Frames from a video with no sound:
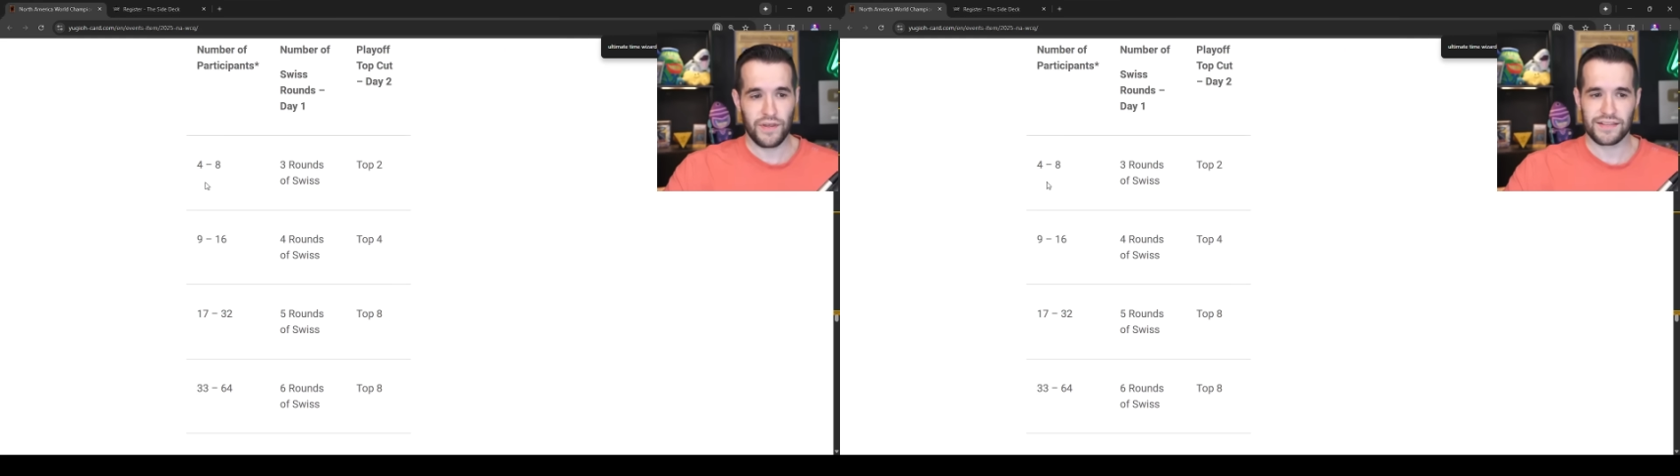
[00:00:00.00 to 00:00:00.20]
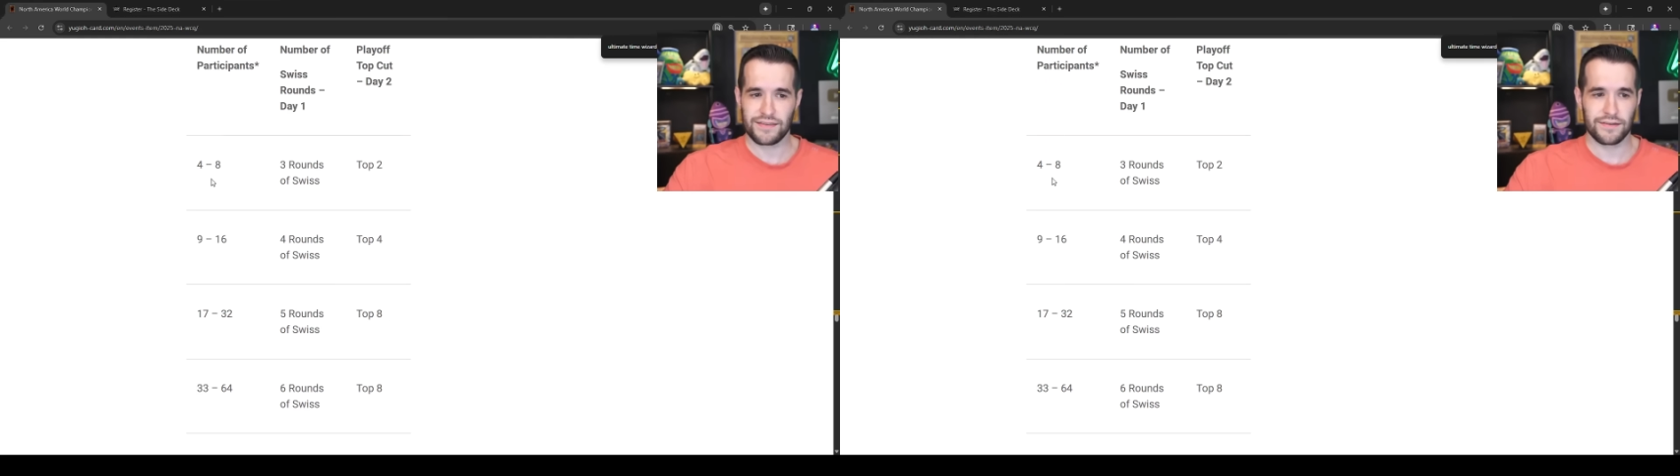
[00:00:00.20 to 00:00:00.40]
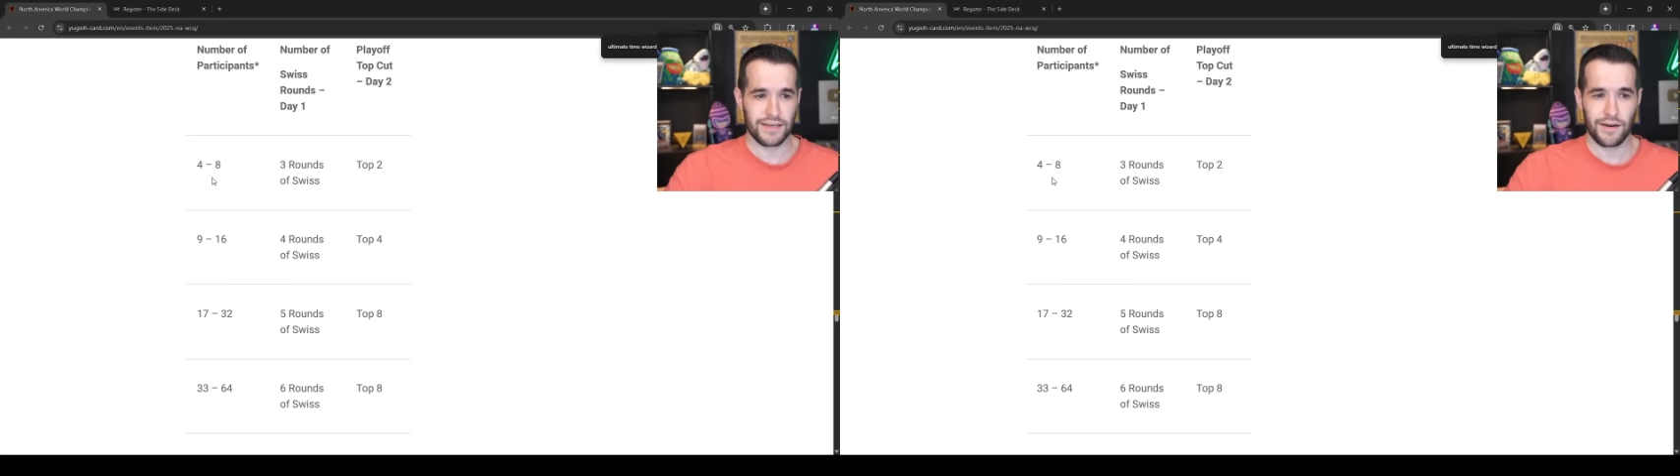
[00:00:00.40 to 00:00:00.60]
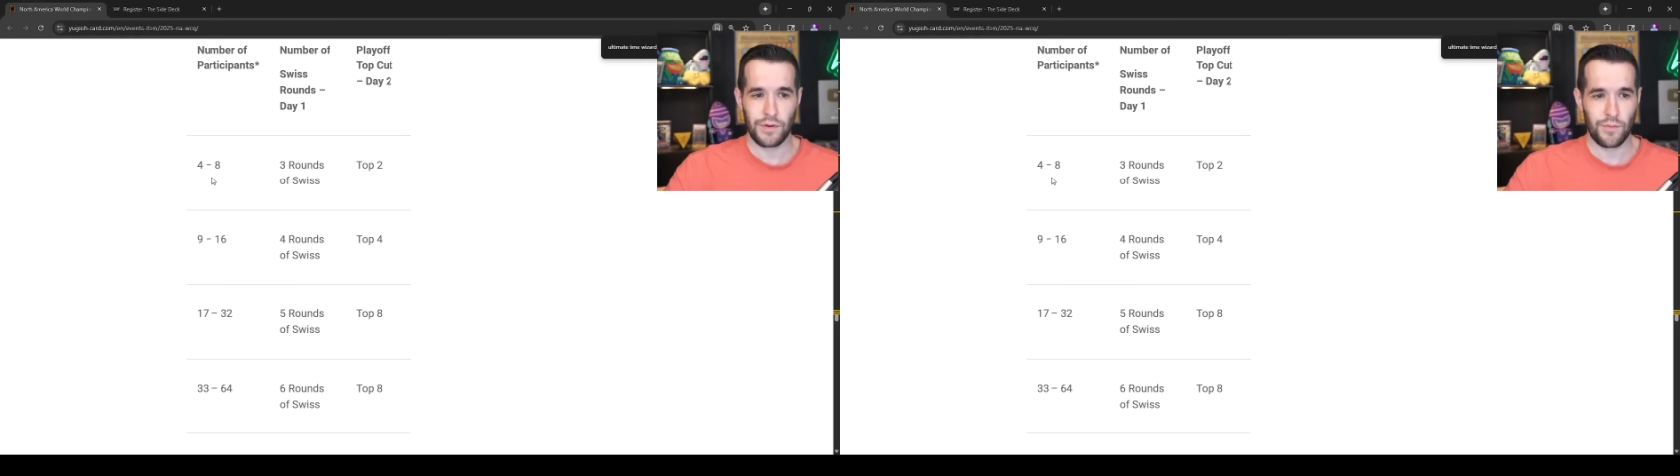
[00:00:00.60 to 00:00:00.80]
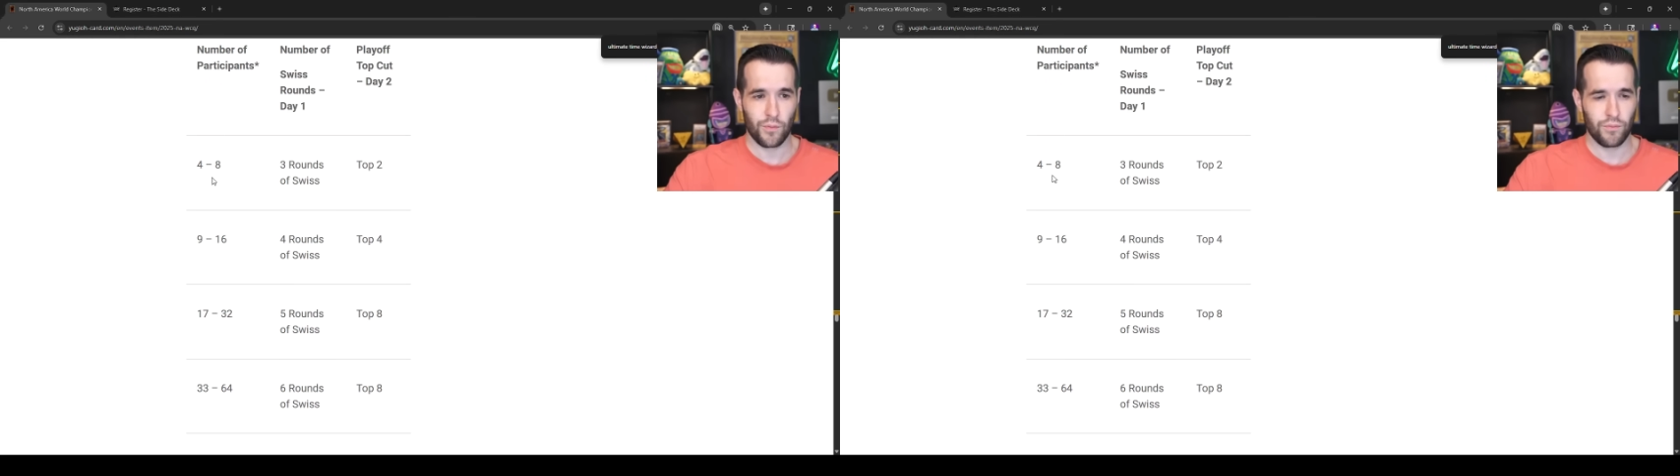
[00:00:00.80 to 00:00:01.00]
There's going to
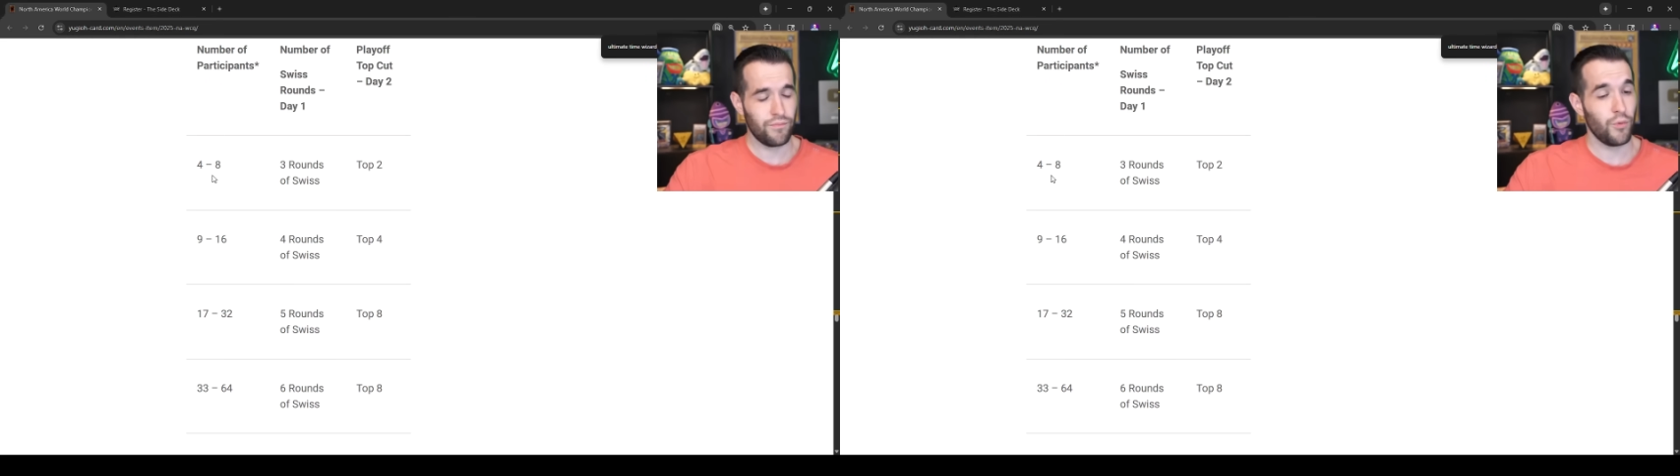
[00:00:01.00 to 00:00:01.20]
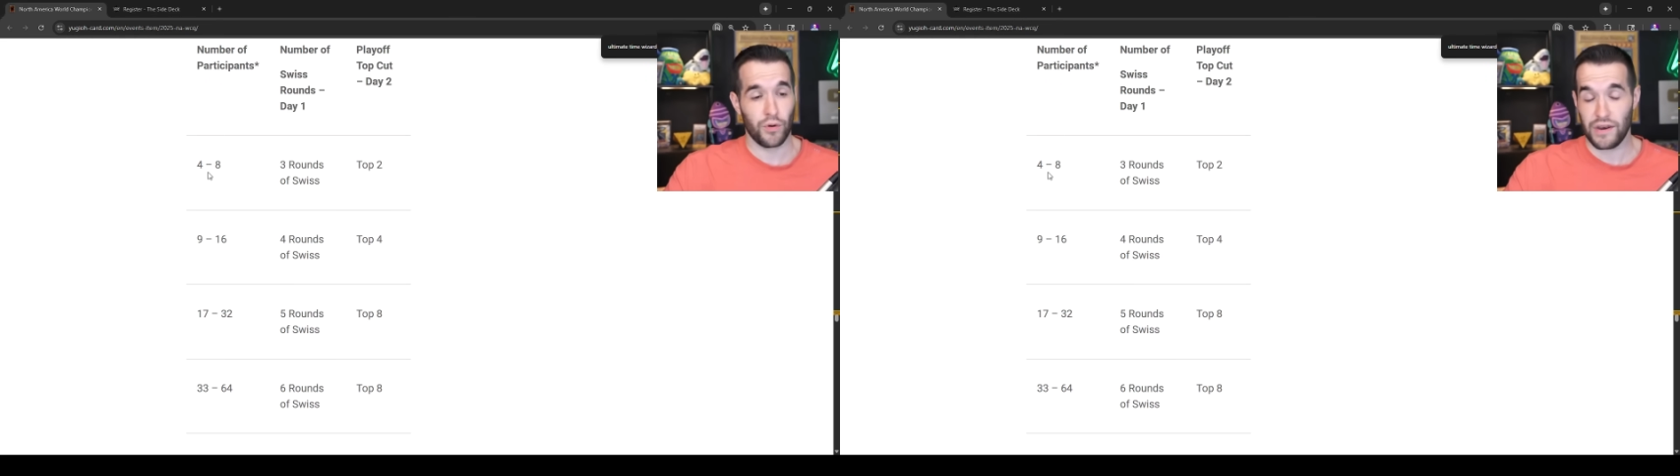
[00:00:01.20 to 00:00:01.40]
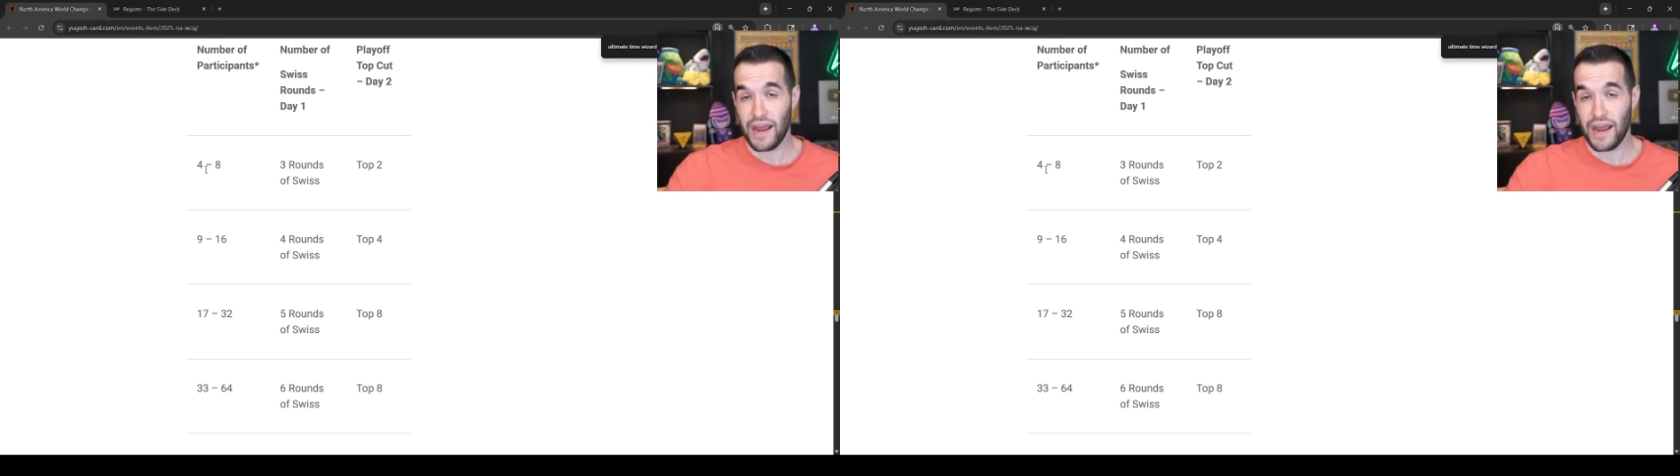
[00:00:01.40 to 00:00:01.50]
be more than